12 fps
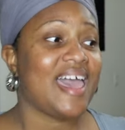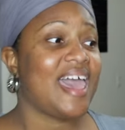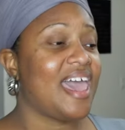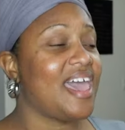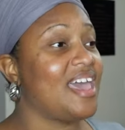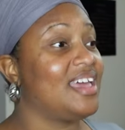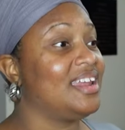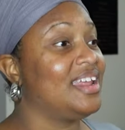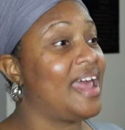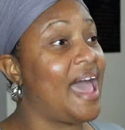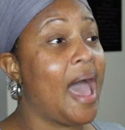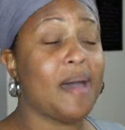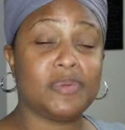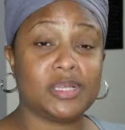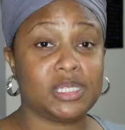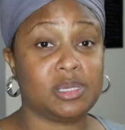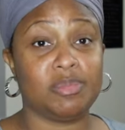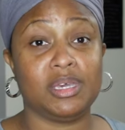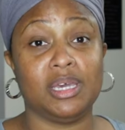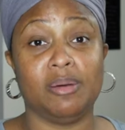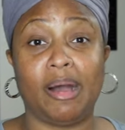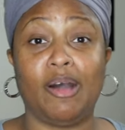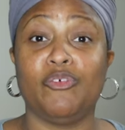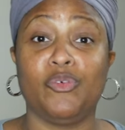and it happened to be
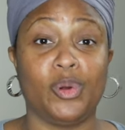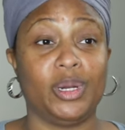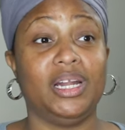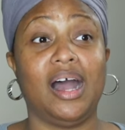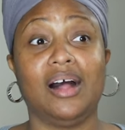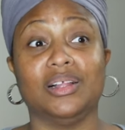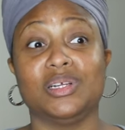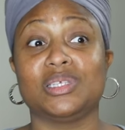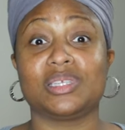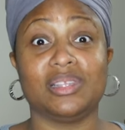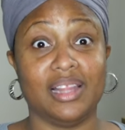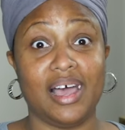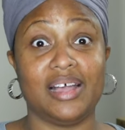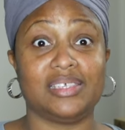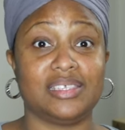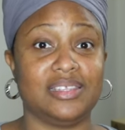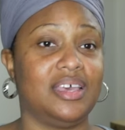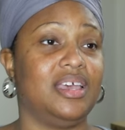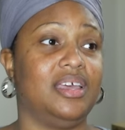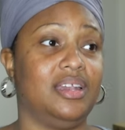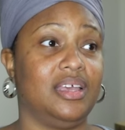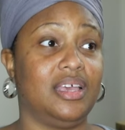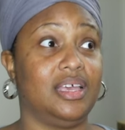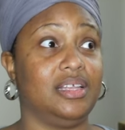about $40 less than
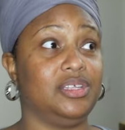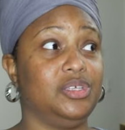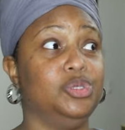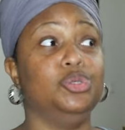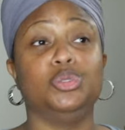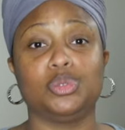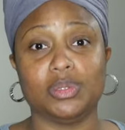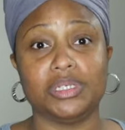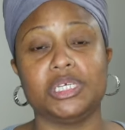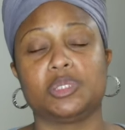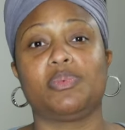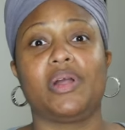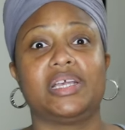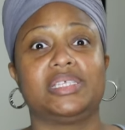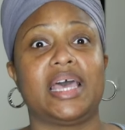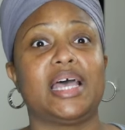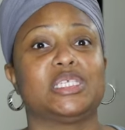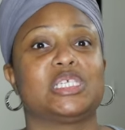it usually is priced at.